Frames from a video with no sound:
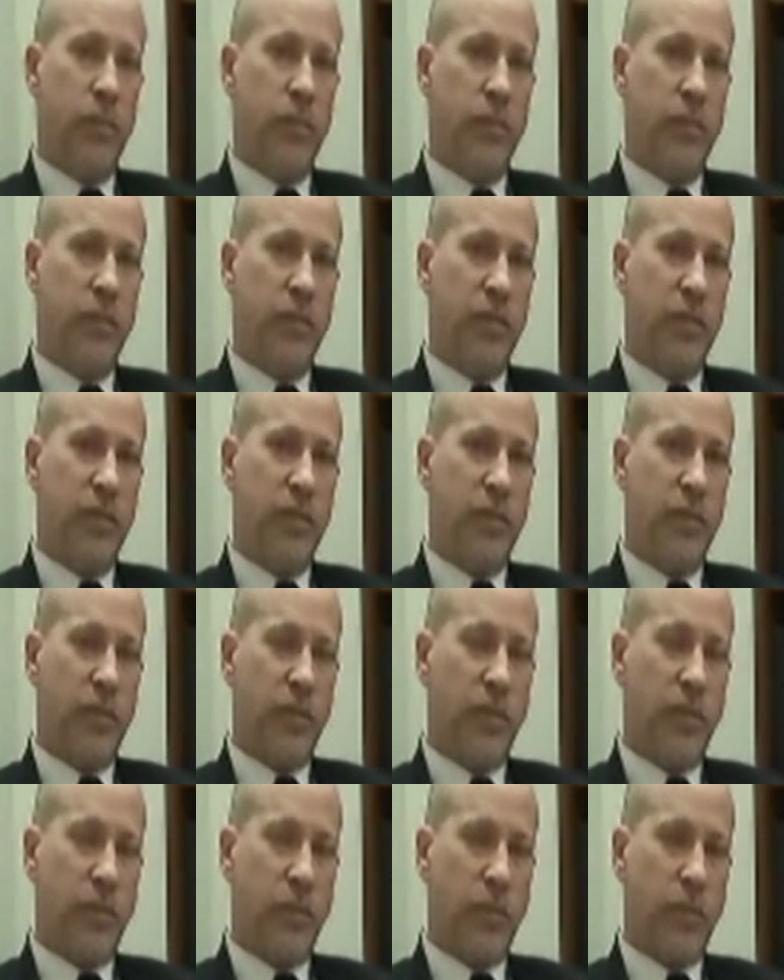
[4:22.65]
The
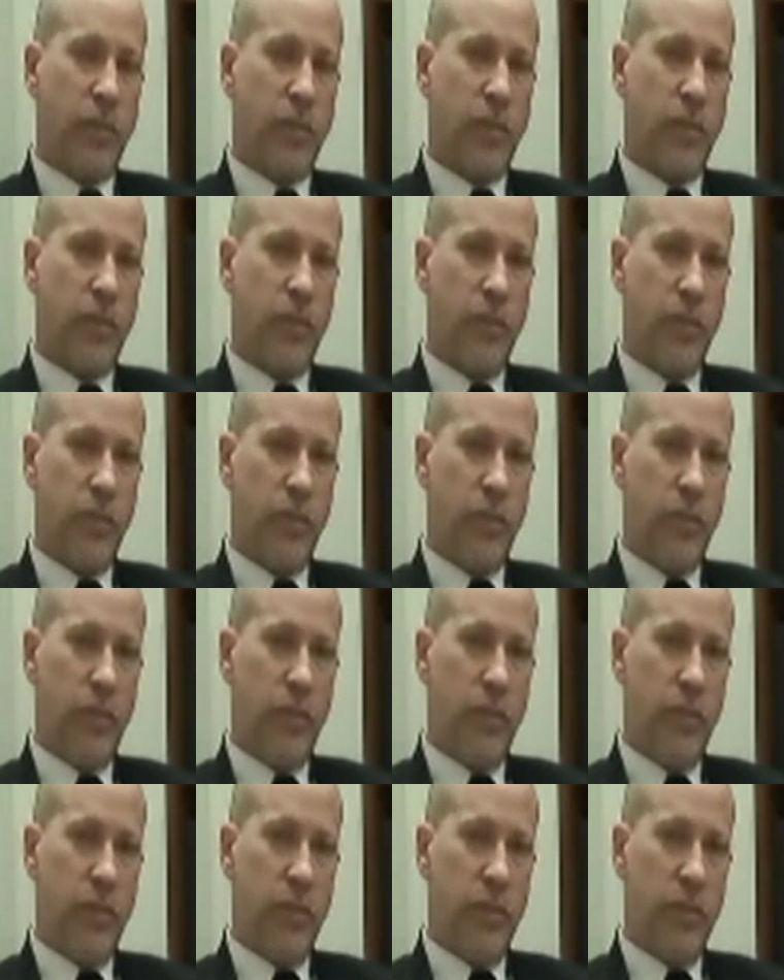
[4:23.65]
Proventil
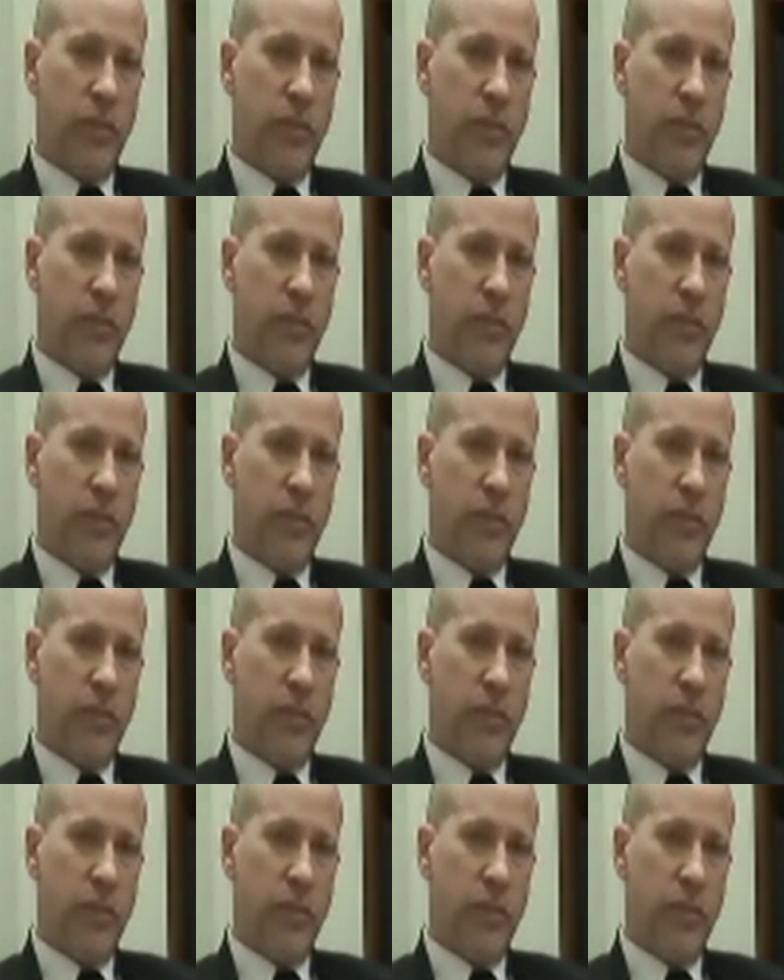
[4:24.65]
albuterol inhaler, the